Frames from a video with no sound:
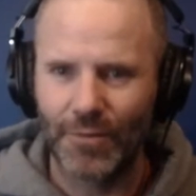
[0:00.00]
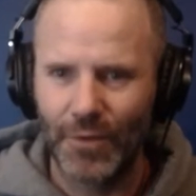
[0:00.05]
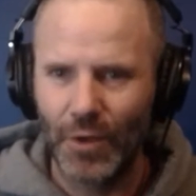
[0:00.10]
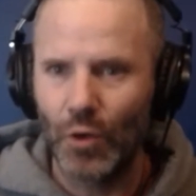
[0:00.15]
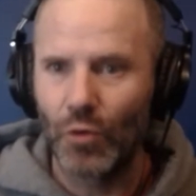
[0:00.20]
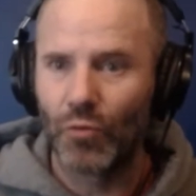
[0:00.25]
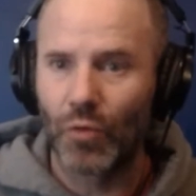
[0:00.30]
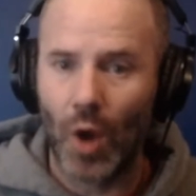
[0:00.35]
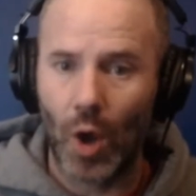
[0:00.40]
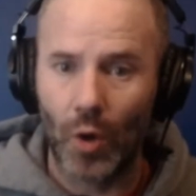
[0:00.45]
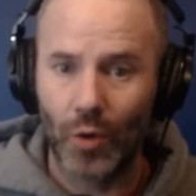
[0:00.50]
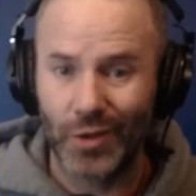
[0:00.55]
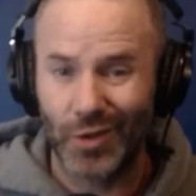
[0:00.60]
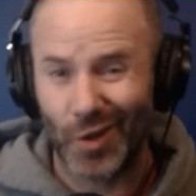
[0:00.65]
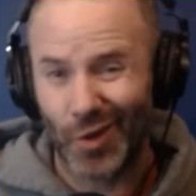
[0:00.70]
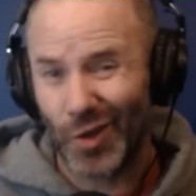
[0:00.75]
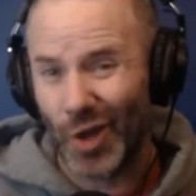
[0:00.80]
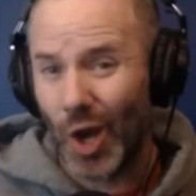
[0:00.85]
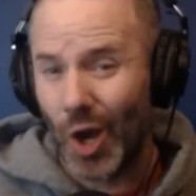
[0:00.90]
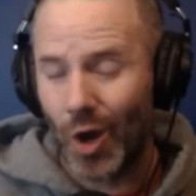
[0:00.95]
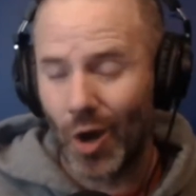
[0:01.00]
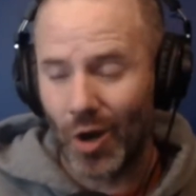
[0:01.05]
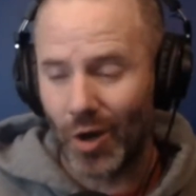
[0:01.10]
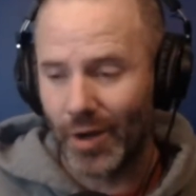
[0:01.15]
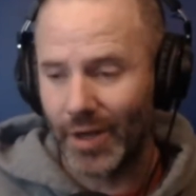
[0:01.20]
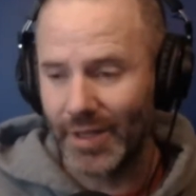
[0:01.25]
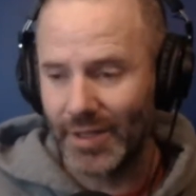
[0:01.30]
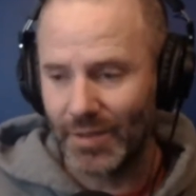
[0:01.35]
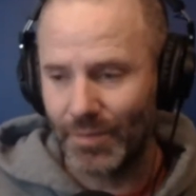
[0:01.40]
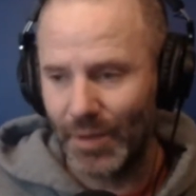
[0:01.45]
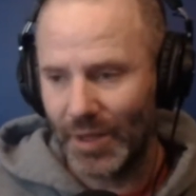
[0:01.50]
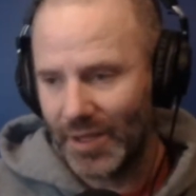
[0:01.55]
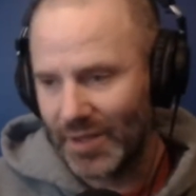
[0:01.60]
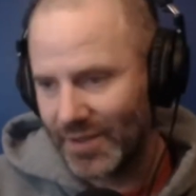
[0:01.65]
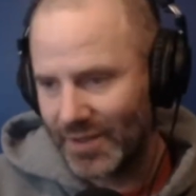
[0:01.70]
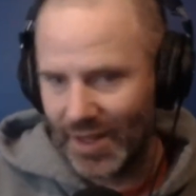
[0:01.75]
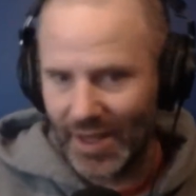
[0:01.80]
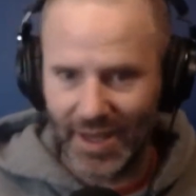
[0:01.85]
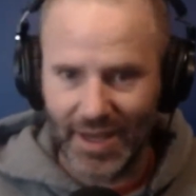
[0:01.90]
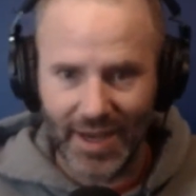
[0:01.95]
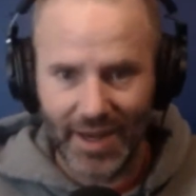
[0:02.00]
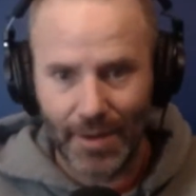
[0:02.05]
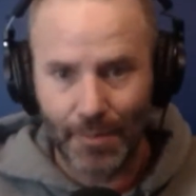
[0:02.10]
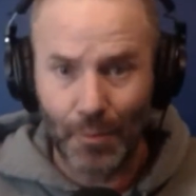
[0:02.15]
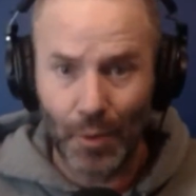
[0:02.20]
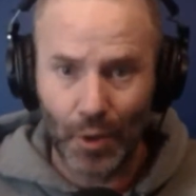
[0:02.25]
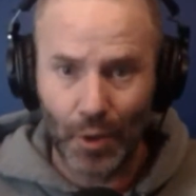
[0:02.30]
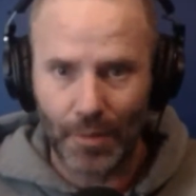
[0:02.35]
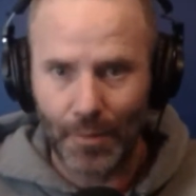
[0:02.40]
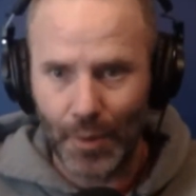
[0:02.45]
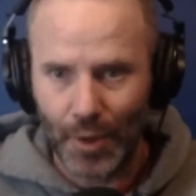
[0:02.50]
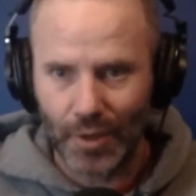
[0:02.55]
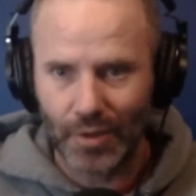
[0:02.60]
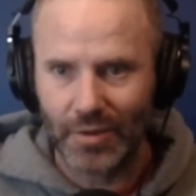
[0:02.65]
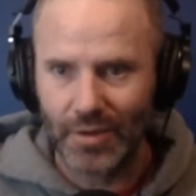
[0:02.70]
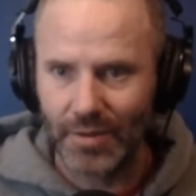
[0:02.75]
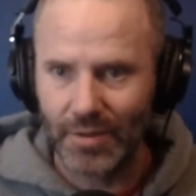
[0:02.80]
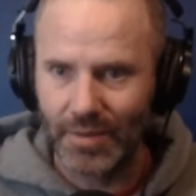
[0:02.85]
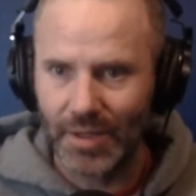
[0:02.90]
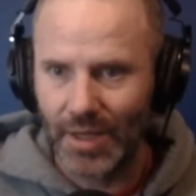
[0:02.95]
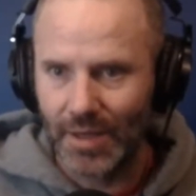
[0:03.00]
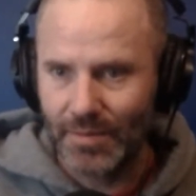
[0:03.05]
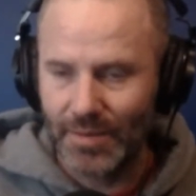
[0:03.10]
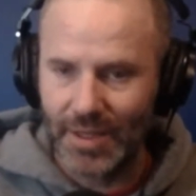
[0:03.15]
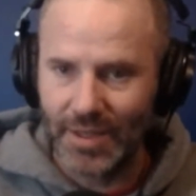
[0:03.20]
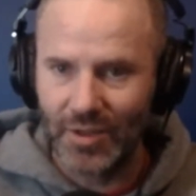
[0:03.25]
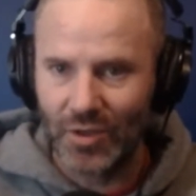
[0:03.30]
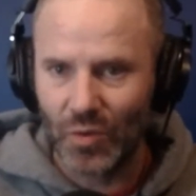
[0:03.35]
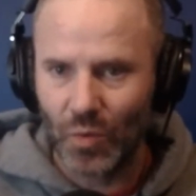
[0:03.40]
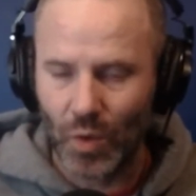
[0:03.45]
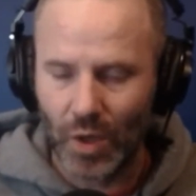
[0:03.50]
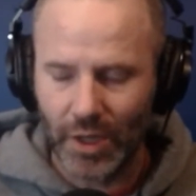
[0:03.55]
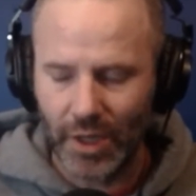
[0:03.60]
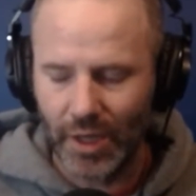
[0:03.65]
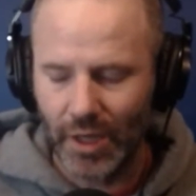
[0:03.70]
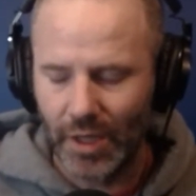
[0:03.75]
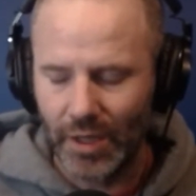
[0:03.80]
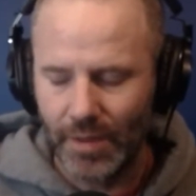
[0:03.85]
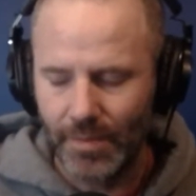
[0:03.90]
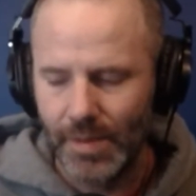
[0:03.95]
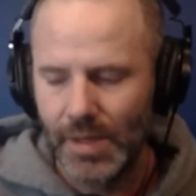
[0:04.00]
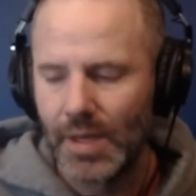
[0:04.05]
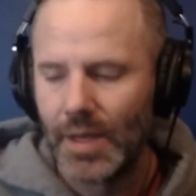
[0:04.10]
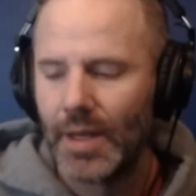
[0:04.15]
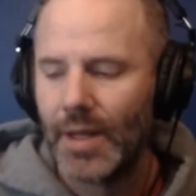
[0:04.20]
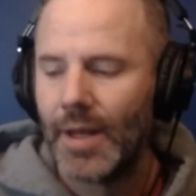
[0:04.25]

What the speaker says: few rows are the hardest because they kind of pull apart sometimes as you're working on them.